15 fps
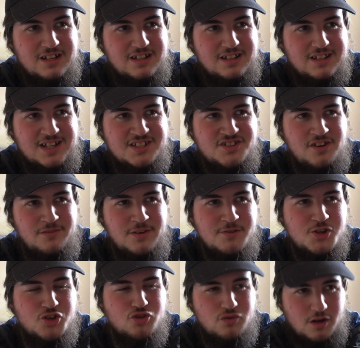that's not very
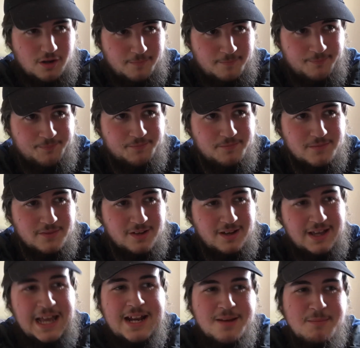strong.
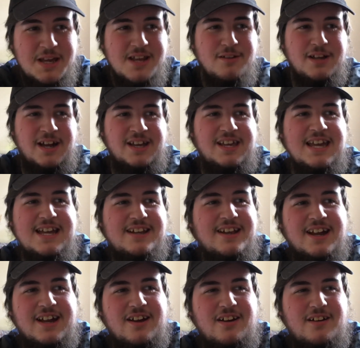And I mean, again,
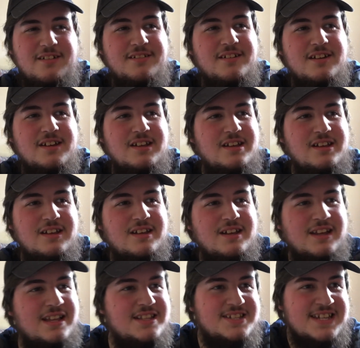I can't...
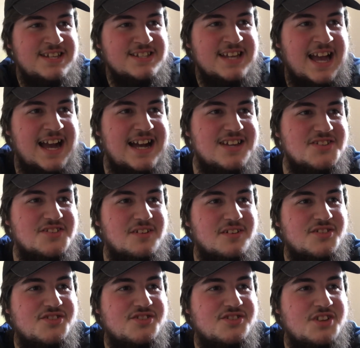It says it has
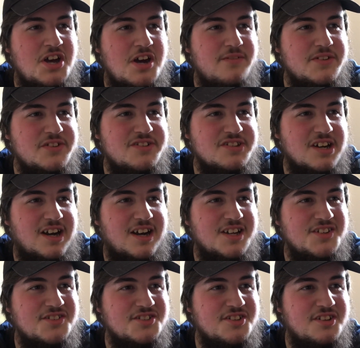serving
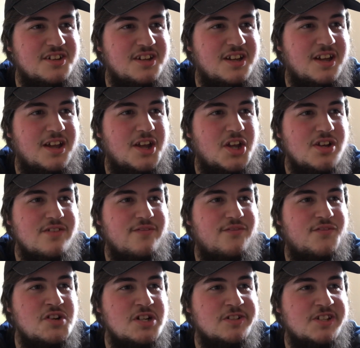size
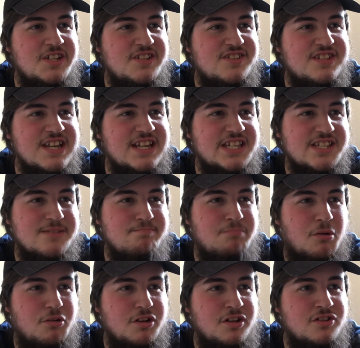
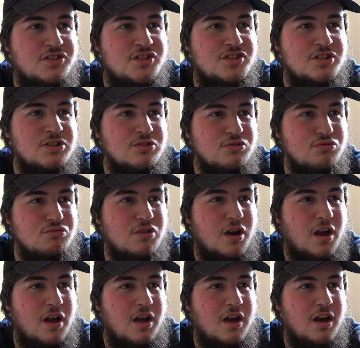36.2.
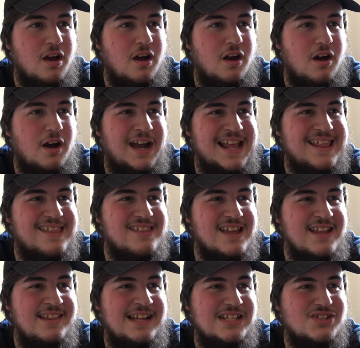I
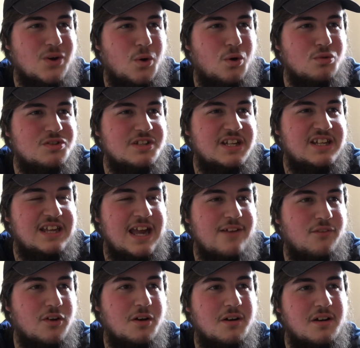think that's all
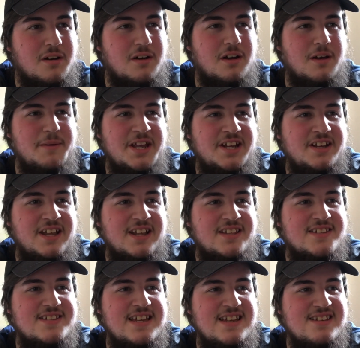together. I mean, it
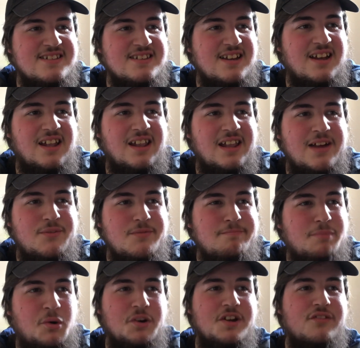says
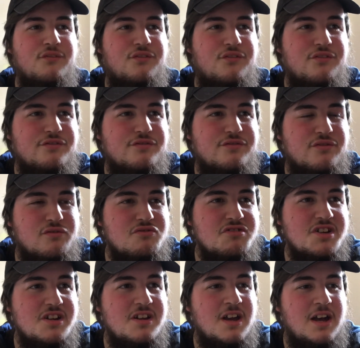
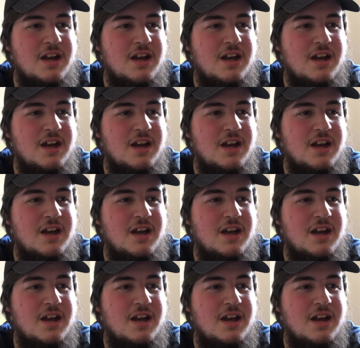11.3